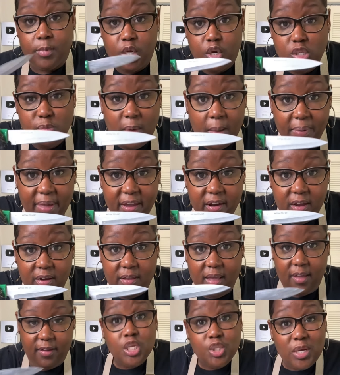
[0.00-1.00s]
gonna use my paring
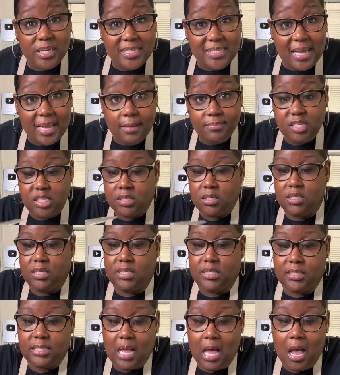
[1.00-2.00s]
knife. So I decided I'm just gonna
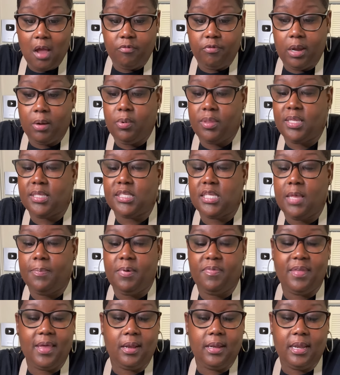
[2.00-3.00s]
stop right where the
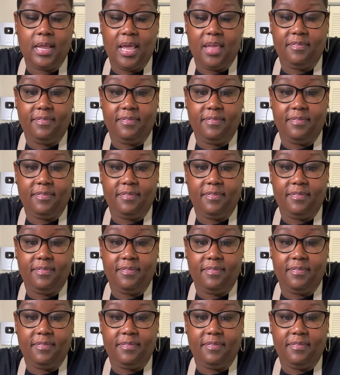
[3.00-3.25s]
tip of that knife